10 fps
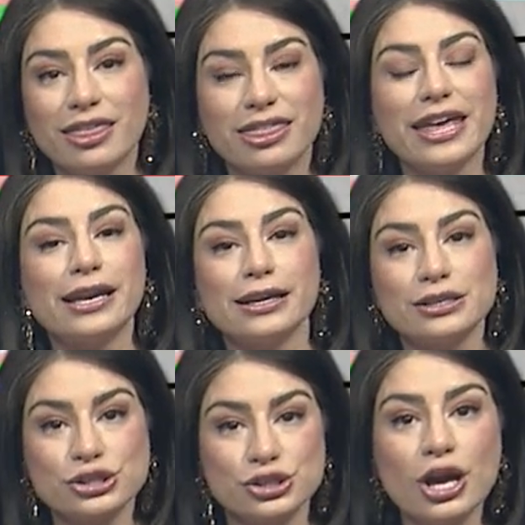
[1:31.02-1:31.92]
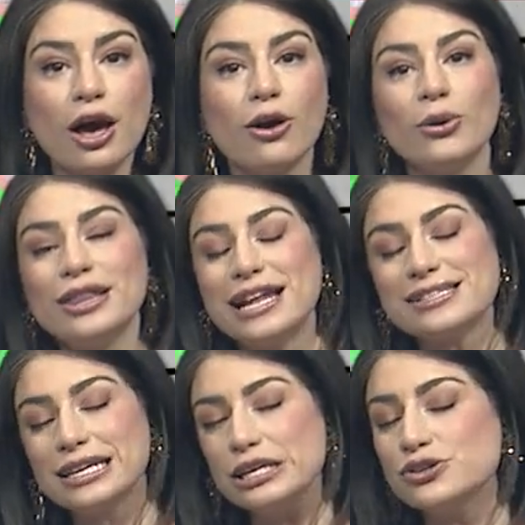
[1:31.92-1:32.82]
thick snow, and
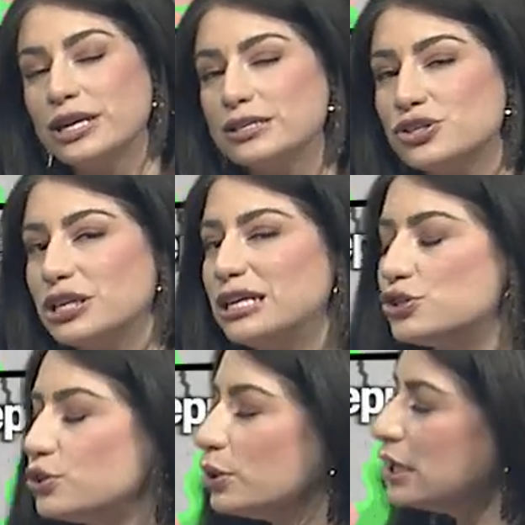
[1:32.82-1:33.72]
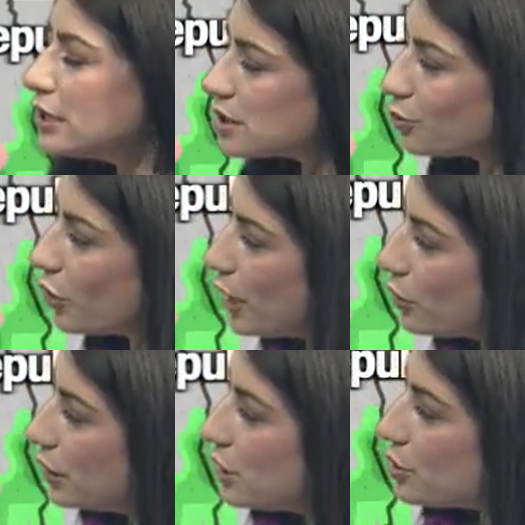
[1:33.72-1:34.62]
that's going to transition into some rain
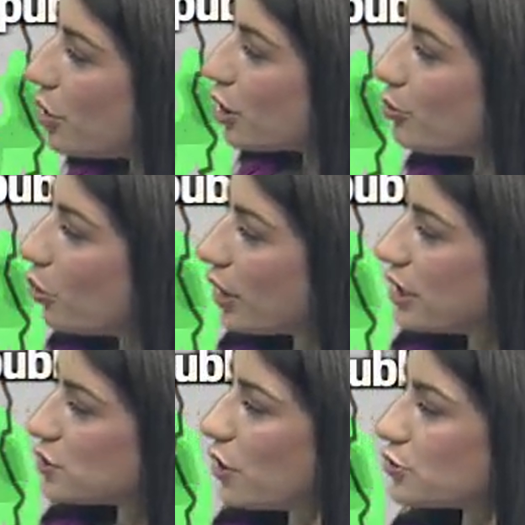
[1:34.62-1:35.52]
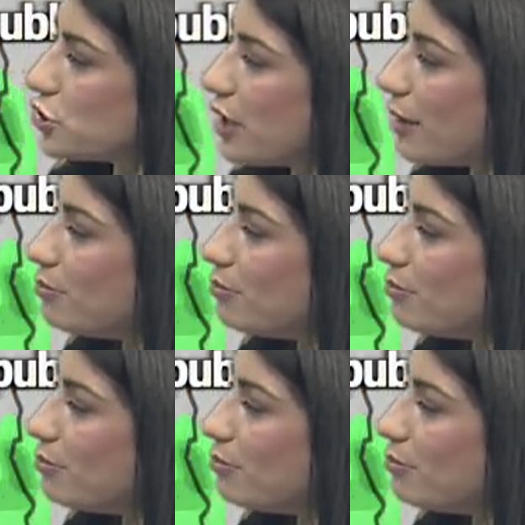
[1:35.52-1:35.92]
early tomorrow morning as well. So that